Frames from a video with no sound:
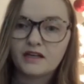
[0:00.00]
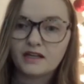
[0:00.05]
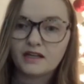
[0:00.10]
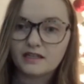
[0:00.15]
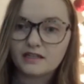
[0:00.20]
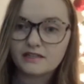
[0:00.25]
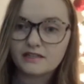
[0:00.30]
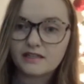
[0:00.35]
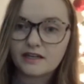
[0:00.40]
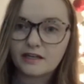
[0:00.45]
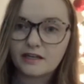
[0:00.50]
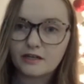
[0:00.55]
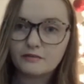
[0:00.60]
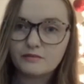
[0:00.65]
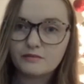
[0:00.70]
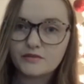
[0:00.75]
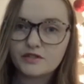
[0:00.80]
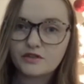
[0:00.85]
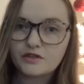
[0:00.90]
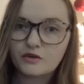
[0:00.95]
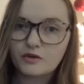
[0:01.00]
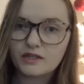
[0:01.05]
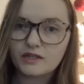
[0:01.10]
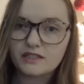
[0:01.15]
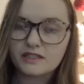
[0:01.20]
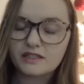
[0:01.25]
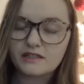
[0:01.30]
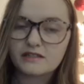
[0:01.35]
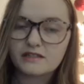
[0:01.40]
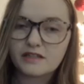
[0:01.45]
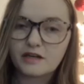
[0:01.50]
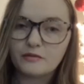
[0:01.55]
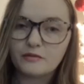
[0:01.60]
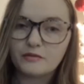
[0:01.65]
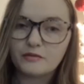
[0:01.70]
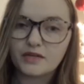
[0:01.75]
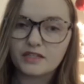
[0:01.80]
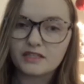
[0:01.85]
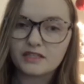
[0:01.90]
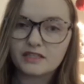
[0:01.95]
Exams, quizzes, and
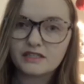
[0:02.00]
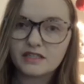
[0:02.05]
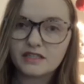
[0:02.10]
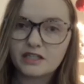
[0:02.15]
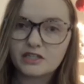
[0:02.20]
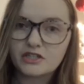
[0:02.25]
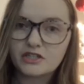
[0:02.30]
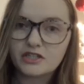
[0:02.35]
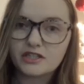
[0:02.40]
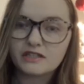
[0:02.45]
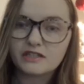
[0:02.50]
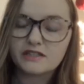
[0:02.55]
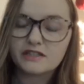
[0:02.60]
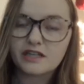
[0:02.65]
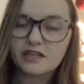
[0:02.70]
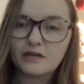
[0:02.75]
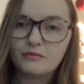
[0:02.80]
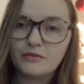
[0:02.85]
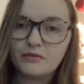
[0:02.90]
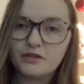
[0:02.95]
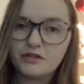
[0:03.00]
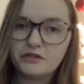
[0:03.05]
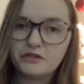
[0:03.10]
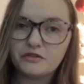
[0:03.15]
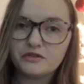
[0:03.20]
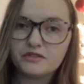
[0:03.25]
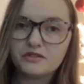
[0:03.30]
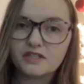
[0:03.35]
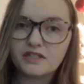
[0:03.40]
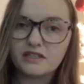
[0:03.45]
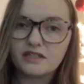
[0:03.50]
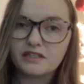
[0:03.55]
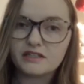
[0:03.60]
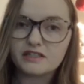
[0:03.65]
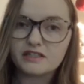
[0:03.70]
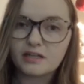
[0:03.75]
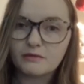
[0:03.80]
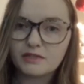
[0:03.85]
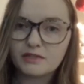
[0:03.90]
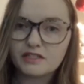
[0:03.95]
presentations can be used in the
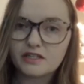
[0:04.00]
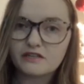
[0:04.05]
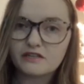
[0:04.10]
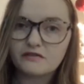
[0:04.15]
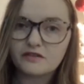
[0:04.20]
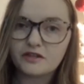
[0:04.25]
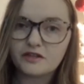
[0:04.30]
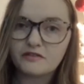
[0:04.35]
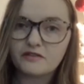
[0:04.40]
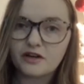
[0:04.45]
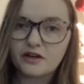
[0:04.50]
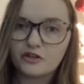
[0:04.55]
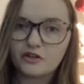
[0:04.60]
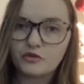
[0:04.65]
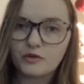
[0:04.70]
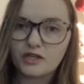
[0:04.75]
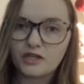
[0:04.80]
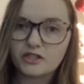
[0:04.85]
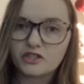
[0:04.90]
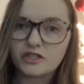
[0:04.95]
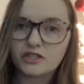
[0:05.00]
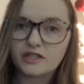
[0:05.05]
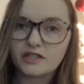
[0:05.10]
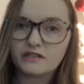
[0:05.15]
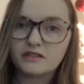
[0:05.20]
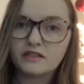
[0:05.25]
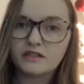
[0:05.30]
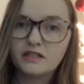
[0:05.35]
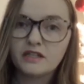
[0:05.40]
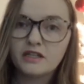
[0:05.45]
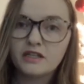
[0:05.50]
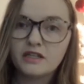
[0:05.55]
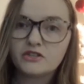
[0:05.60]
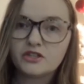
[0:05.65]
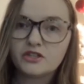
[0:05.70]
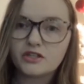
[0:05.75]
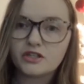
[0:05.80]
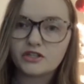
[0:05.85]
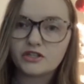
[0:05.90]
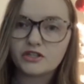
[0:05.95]
summative evaluation
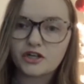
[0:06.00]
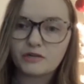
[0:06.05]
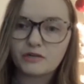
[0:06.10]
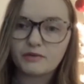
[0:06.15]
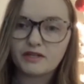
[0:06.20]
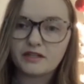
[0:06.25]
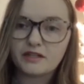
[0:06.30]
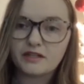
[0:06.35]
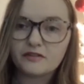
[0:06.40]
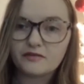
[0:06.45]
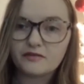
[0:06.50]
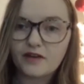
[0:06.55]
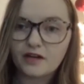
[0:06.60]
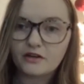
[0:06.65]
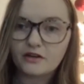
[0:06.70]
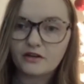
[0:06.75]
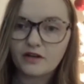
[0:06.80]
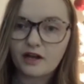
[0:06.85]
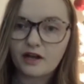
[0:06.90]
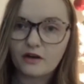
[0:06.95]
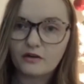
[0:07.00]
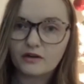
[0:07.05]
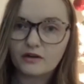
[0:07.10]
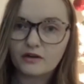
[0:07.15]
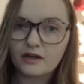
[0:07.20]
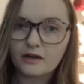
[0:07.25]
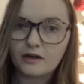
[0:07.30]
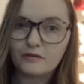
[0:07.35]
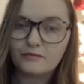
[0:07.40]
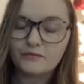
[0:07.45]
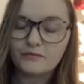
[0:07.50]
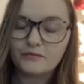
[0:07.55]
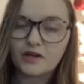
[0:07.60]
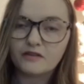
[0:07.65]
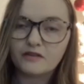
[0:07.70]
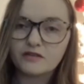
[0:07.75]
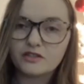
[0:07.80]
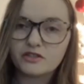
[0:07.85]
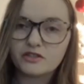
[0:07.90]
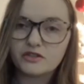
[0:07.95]
to determine the final outcome
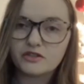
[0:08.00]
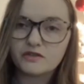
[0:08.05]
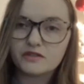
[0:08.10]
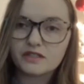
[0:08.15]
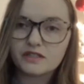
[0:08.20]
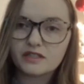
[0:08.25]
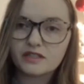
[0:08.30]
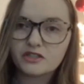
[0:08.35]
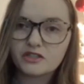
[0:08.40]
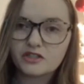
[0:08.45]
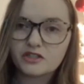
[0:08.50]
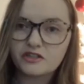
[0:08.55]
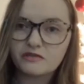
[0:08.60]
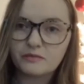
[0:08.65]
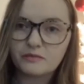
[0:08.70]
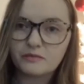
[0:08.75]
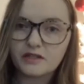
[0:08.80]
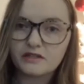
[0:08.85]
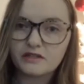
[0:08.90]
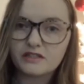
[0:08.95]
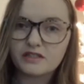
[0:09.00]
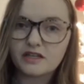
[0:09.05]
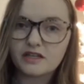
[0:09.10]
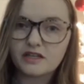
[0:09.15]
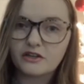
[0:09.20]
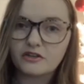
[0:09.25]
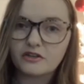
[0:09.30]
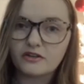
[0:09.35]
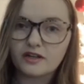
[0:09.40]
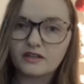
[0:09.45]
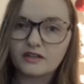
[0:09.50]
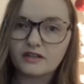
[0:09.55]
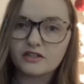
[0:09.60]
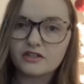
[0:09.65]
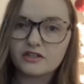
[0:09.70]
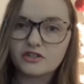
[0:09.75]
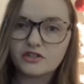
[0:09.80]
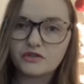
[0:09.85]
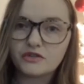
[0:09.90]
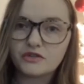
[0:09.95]
of the student's achievement and grade the
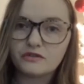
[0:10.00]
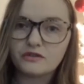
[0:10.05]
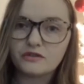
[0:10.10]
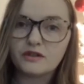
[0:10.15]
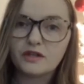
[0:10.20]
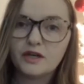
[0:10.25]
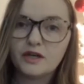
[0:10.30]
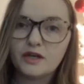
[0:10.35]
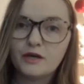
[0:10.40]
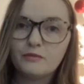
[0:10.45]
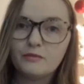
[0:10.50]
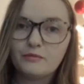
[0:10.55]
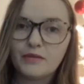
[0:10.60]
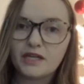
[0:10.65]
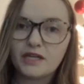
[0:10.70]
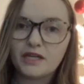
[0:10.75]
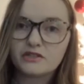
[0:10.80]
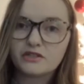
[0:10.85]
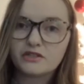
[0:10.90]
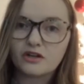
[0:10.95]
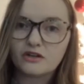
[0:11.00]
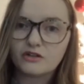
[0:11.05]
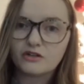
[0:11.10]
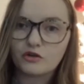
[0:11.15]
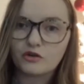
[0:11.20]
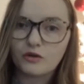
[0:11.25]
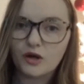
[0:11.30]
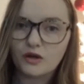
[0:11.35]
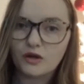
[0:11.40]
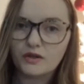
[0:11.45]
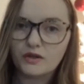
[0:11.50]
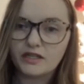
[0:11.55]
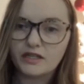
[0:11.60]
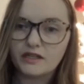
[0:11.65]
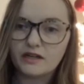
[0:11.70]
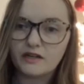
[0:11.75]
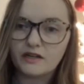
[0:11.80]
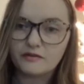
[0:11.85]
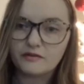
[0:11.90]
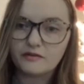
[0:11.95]
student based on the
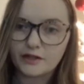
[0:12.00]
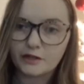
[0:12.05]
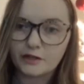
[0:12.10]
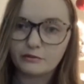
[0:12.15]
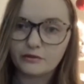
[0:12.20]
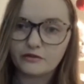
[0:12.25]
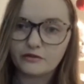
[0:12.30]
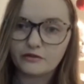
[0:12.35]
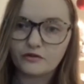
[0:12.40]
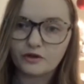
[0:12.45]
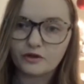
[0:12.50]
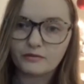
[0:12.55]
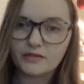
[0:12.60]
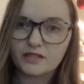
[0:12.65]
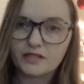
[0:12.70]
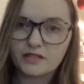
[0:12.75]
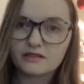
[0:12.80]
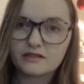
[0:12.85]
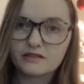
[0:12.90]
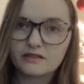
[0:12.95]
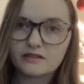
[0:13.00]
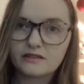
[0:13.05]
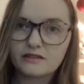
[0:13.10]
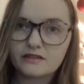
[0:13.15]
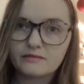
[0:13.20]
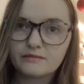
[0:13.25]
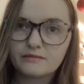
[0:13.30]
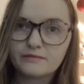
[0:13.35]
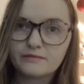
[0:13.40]
quality of their performance.